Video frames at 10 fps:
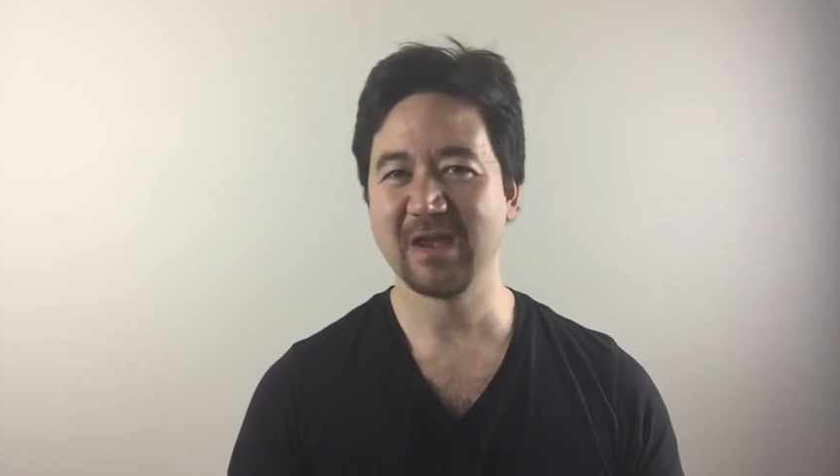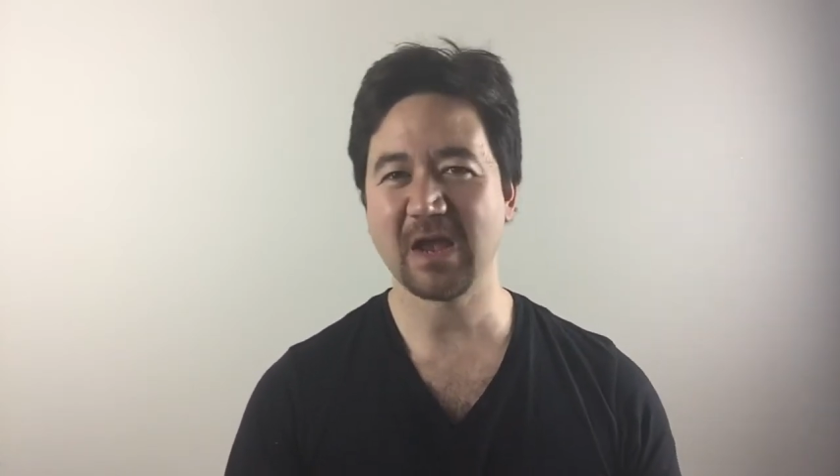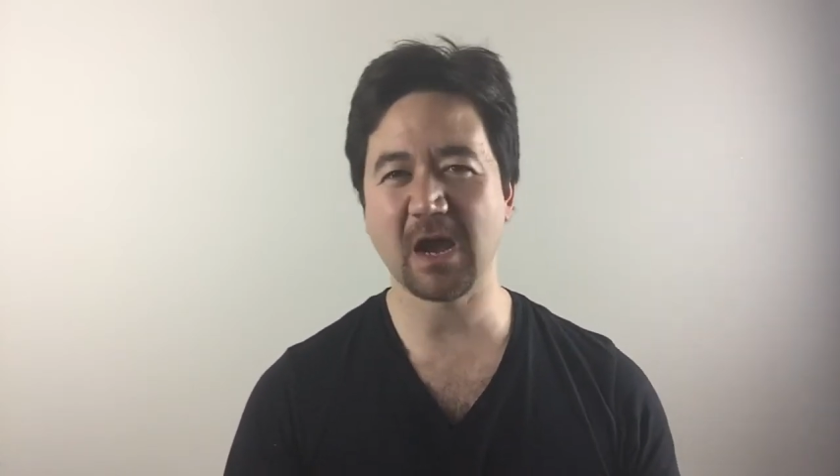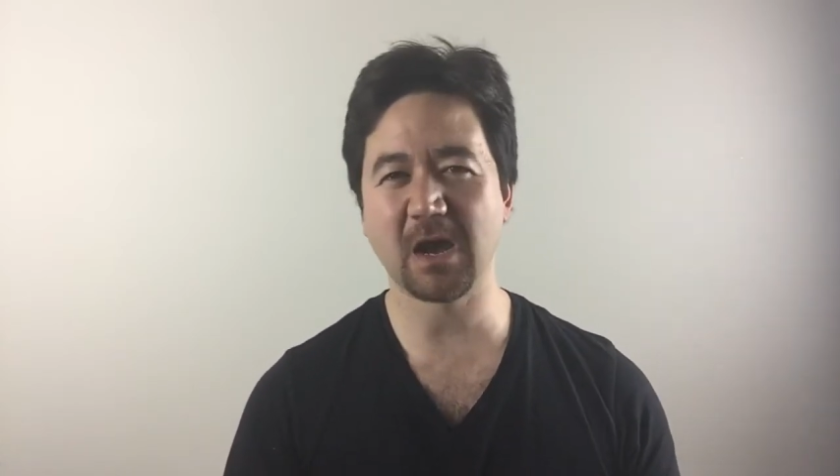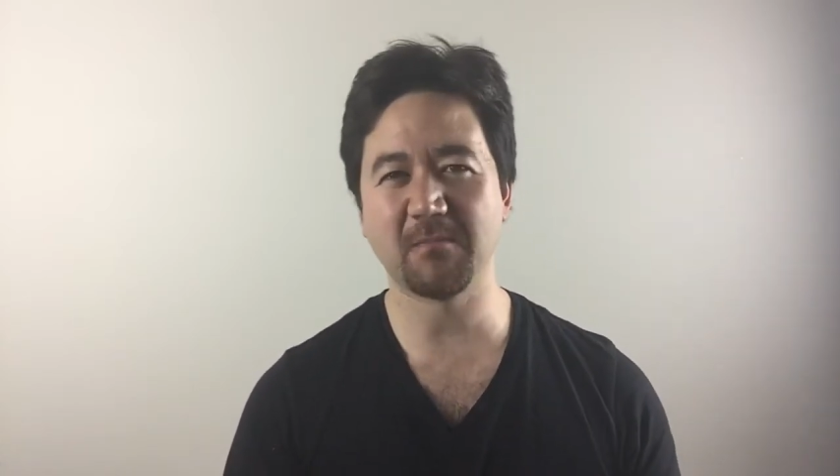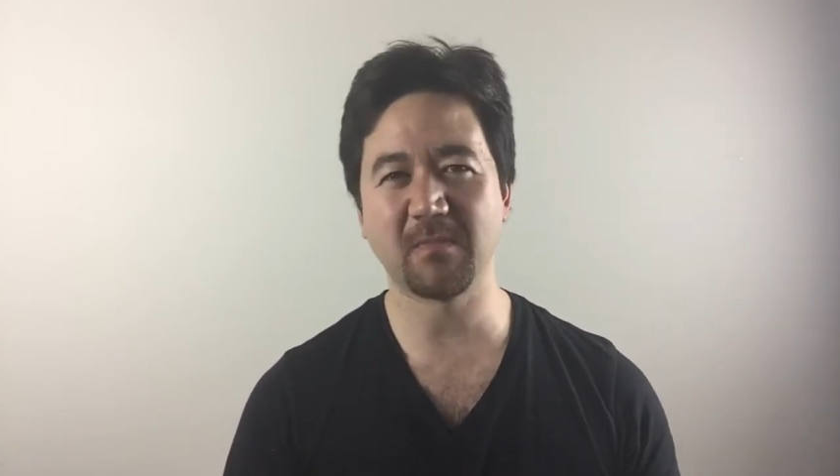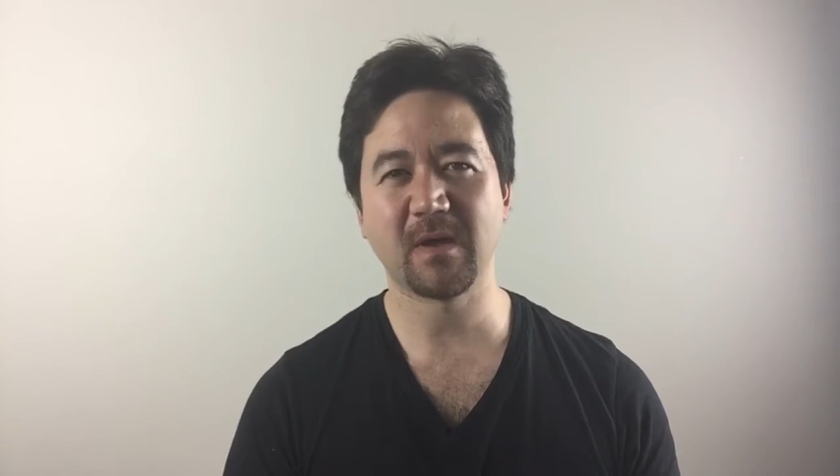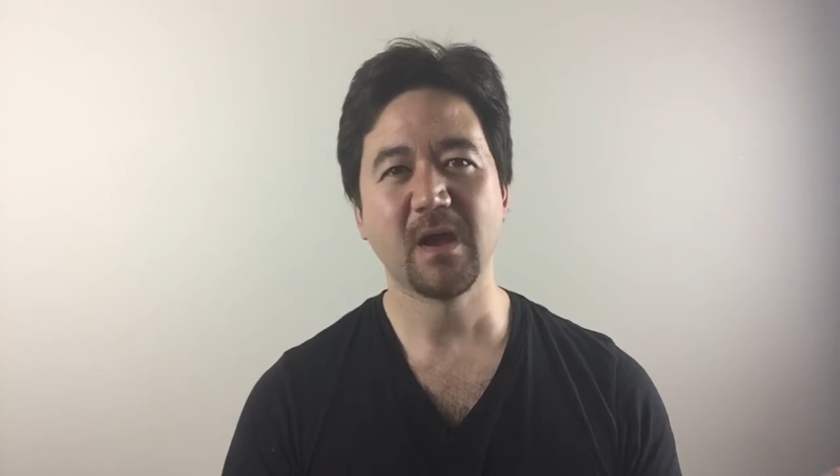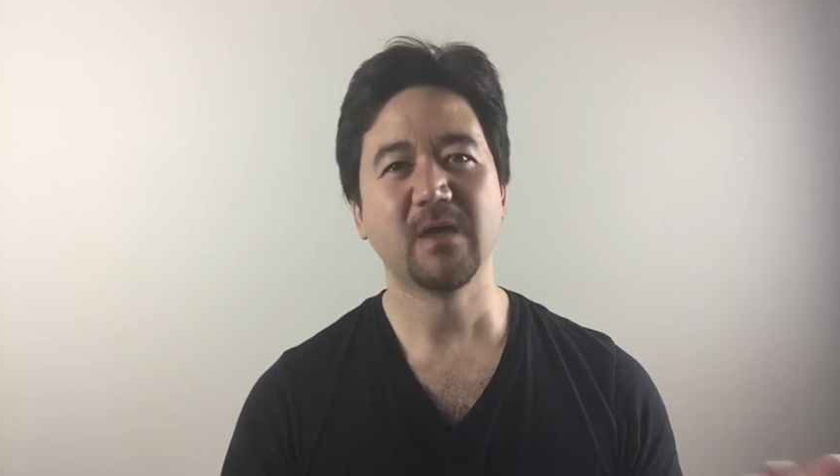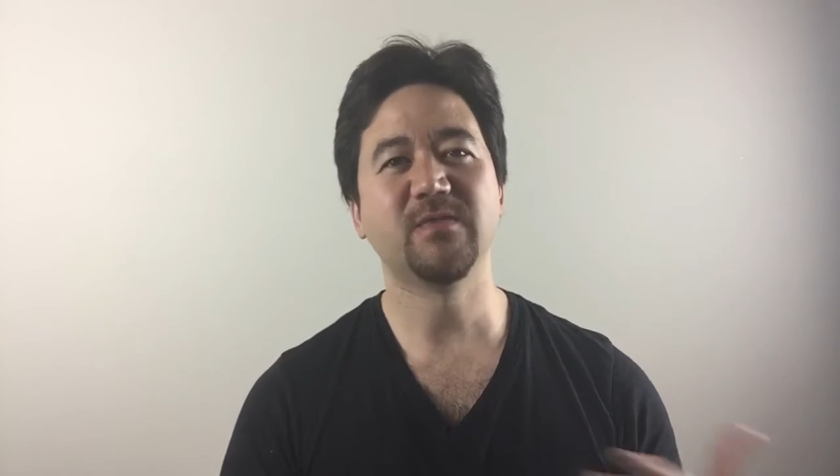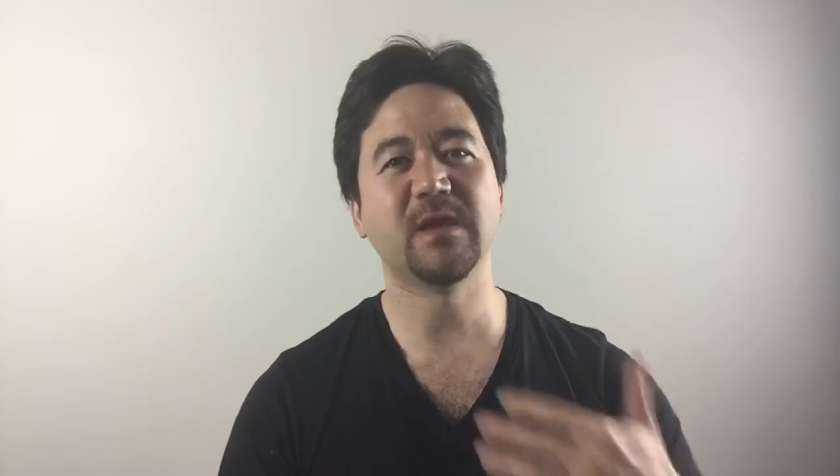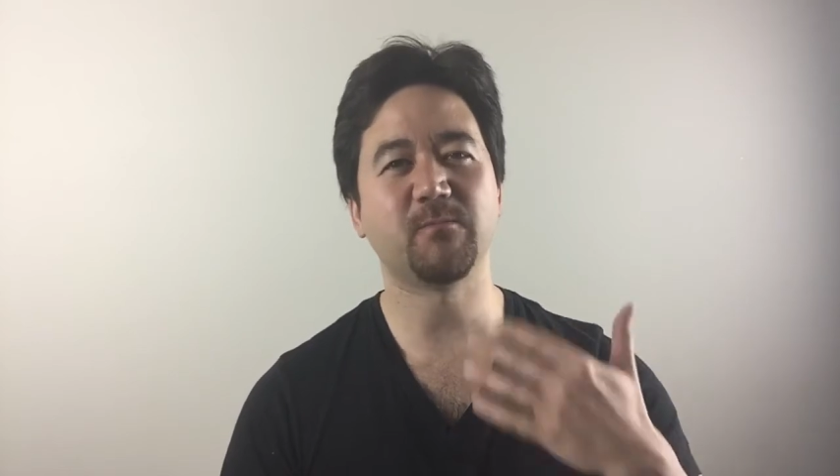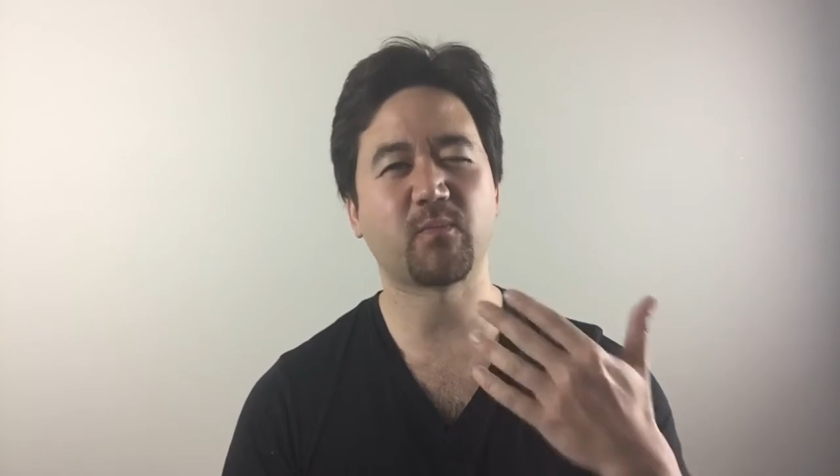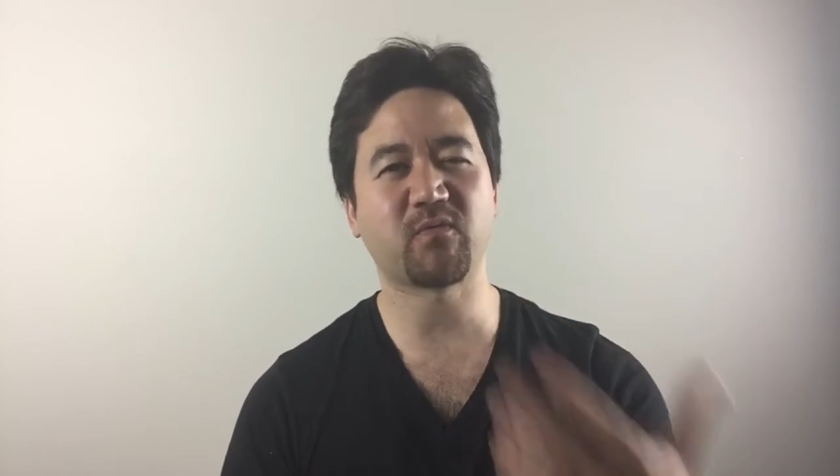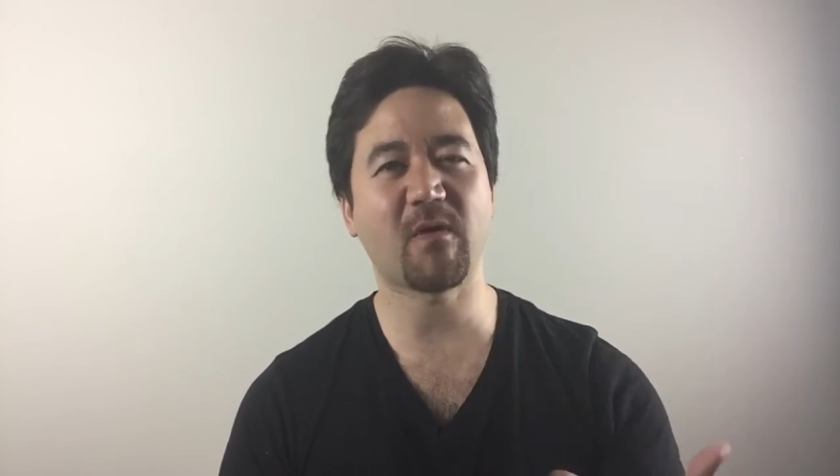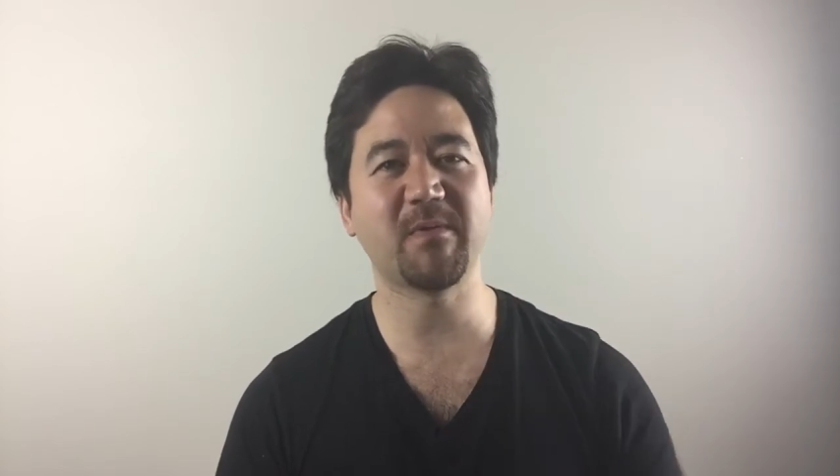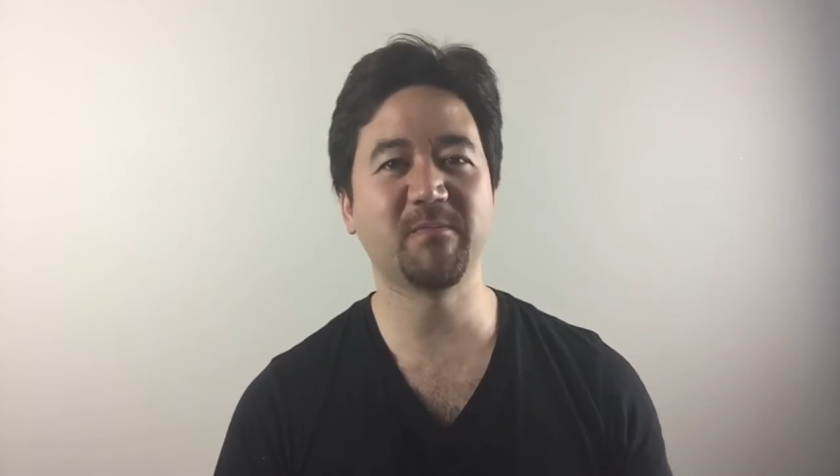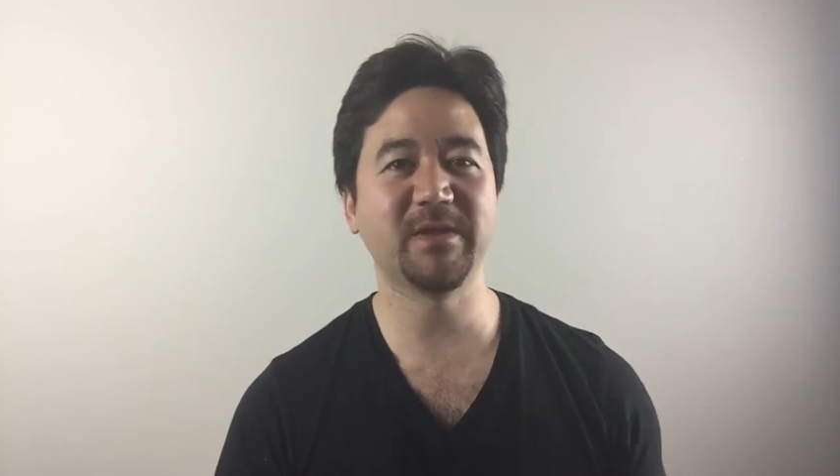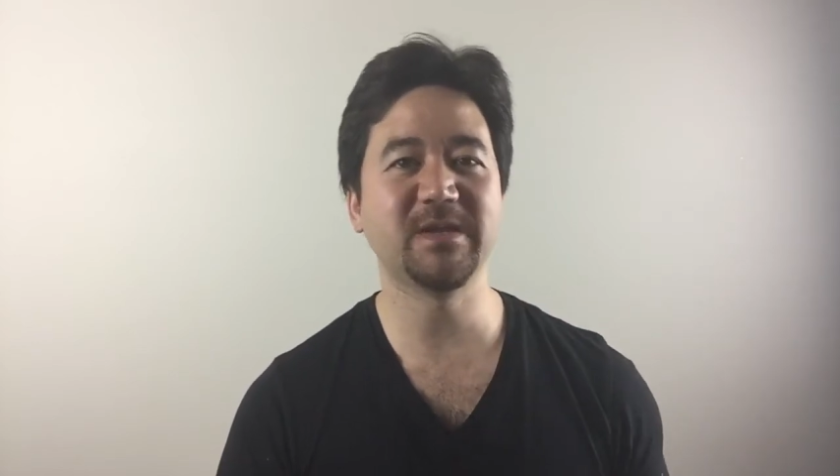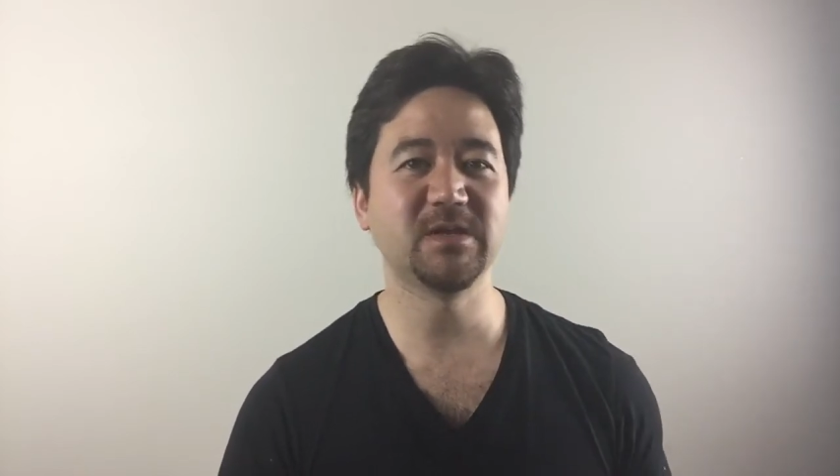They're
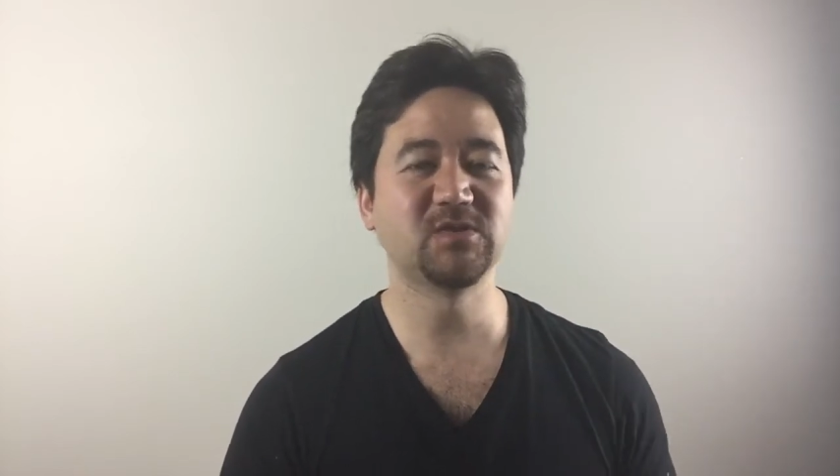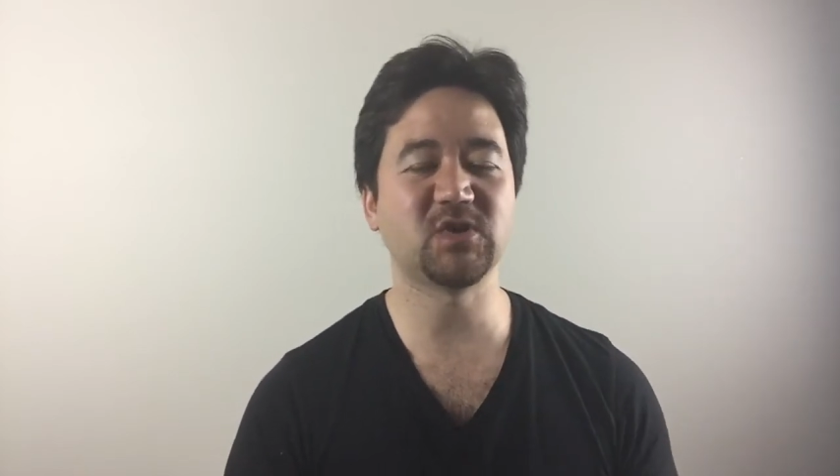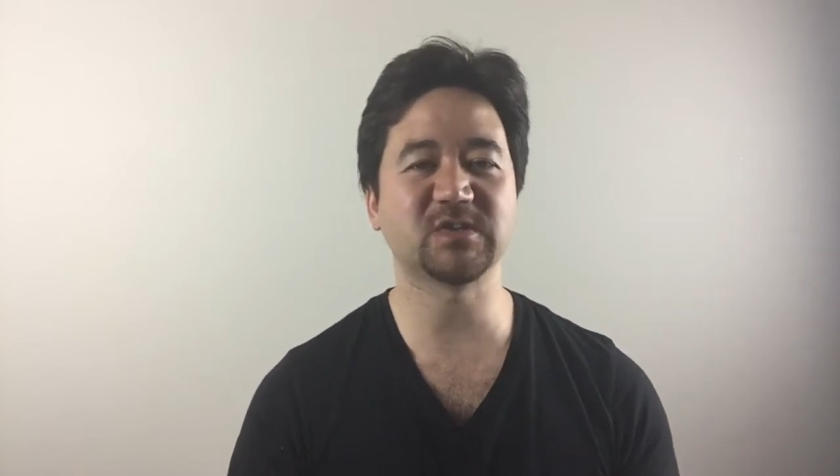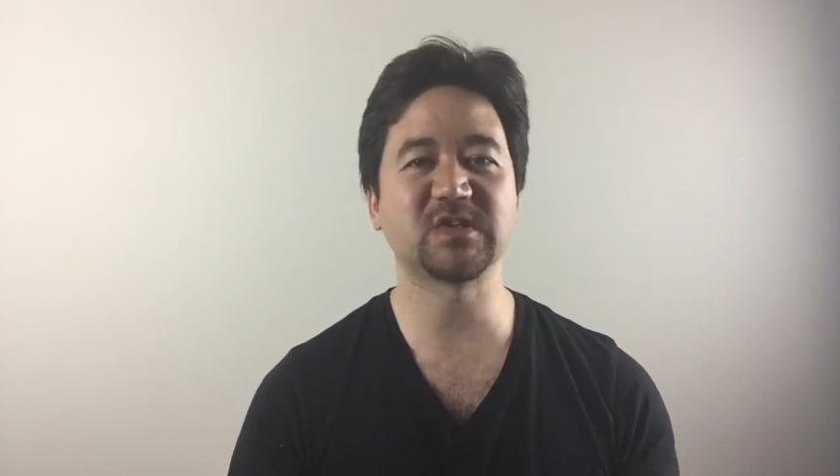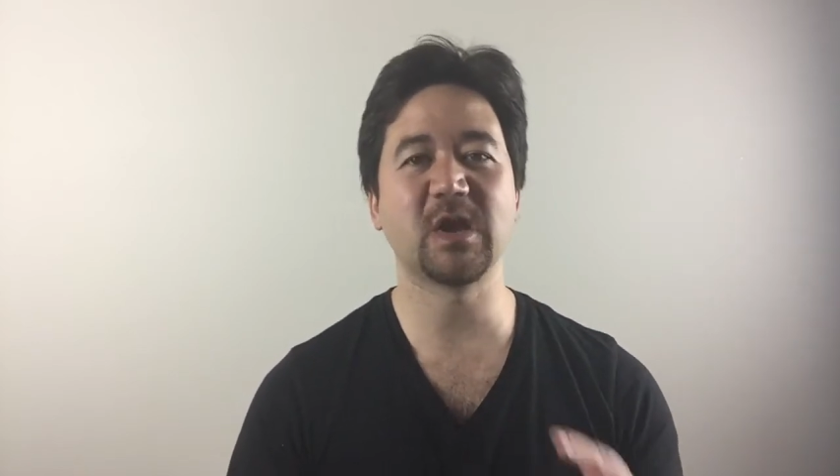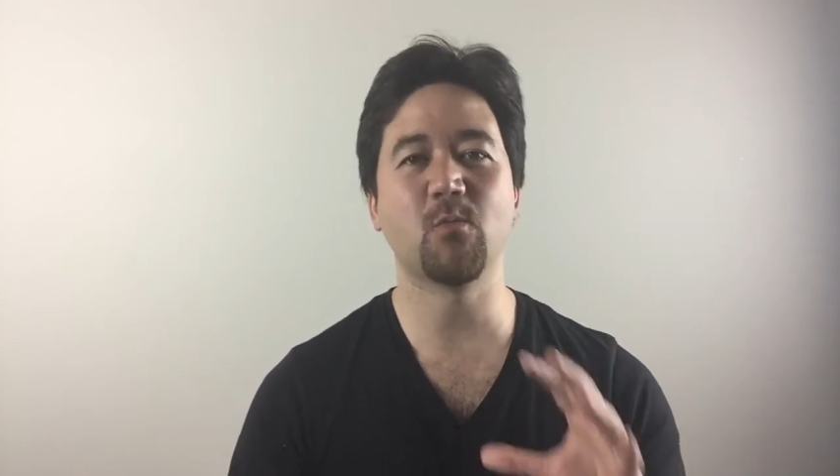probably just